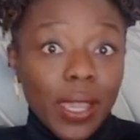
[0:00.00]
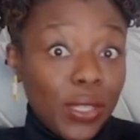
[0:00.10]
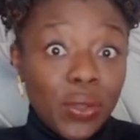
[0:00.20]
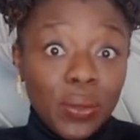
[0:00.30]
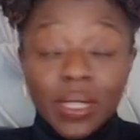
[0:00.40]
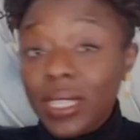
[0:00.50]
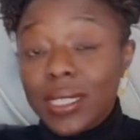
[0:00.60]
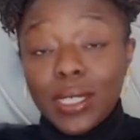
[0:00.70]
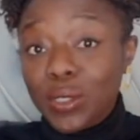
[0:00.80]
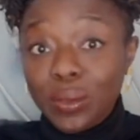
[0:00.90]
the things
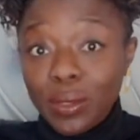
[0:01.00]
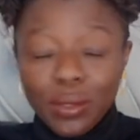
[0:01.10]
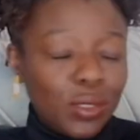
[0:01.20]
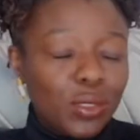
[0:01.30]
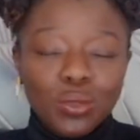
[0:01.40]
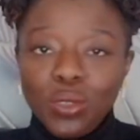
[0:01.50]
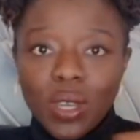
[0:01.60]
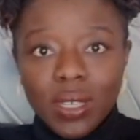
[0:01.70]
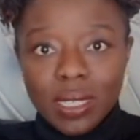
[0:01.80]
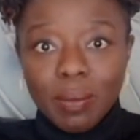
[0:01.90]
I don't know, do not
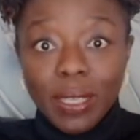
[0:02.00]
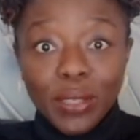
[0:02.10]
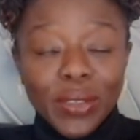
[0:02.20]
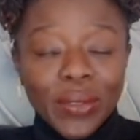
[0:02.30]
ask me,